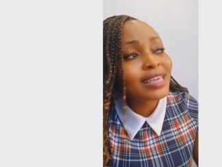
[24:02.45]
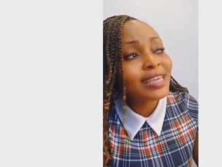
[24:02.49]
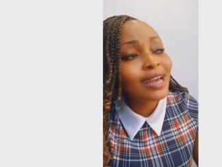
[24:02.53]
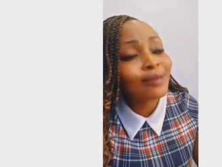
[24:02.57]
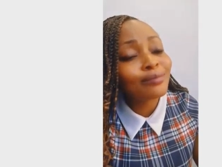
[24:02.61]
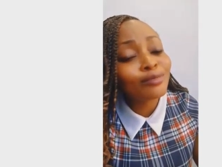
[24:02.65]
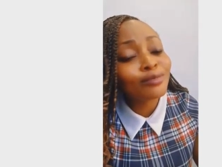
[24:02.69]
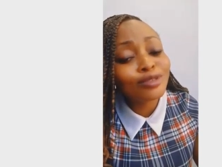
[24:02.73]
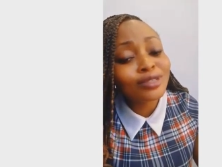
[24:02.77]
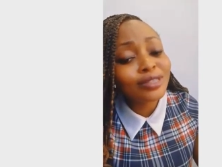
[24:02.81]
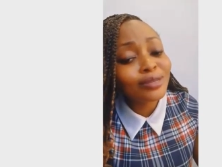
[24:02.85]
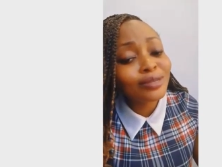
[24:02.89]
be
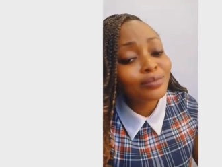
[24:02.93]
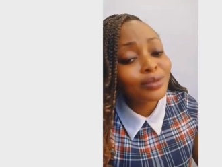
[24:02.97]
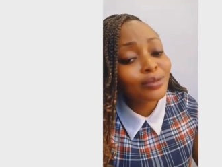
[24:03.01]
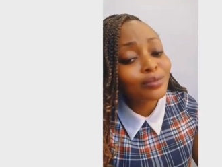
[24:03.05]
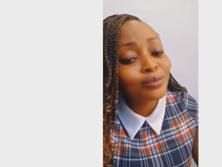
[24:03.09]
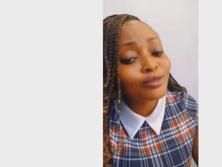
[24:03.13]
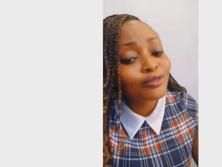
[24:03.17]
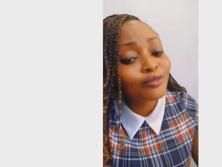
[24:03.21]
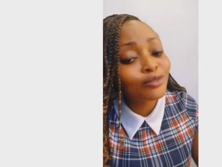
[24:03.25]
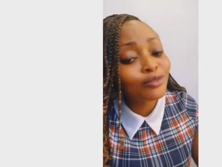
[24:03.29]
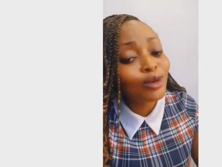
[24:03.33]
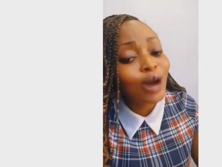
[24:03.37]
abusing
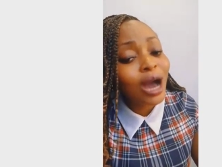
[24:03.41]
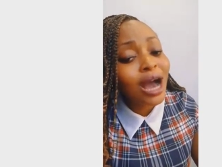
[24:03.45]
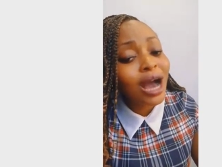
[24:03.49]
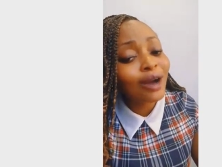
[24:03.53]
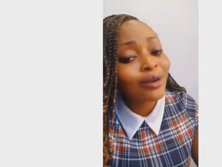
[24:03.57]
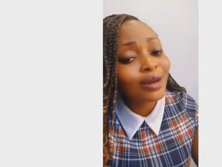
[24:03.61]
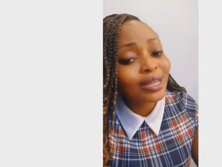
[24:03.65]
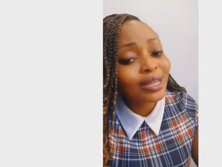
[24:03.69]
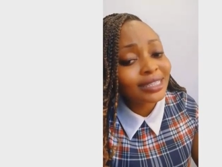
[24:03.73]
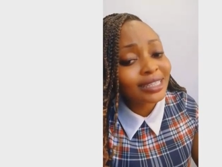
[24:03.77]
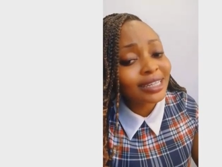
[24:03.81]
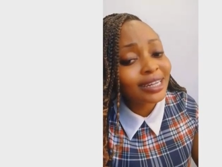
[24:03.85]
people for
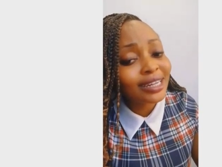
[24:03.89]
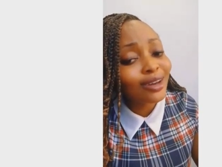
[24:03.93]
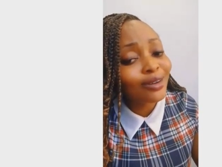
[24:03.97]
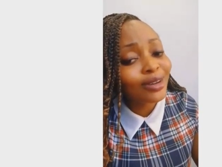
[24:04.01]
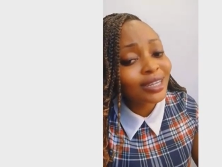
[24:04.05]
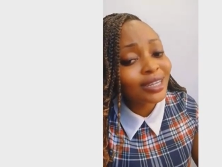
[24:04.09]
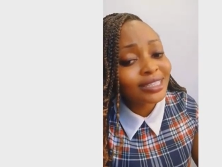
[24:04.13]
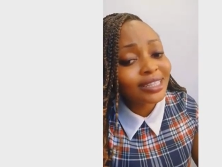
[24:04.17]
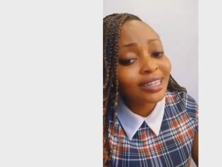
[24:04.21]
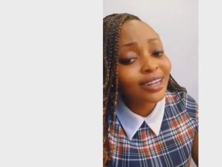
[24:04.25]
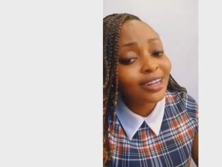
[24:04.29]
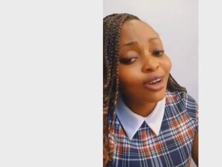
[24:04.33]
hours and
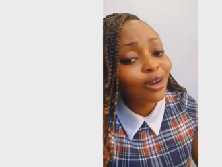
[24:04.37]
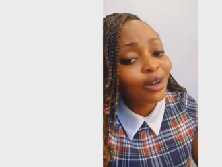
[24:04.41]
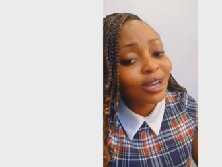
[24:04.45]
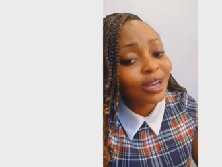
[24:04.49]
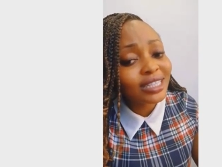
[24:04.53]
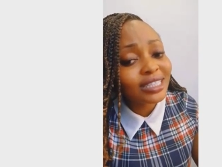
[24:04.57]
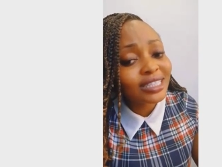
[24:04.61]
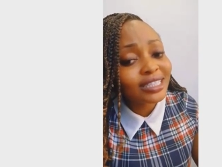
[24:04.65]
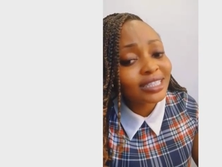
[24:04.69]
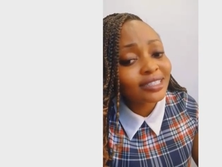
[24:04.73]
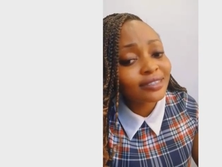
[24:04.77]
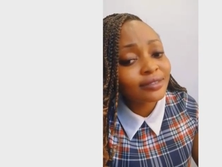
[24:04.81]
hours and
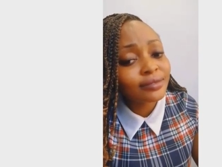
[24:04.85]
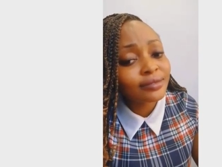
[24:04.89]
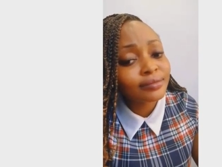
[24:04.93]
hours.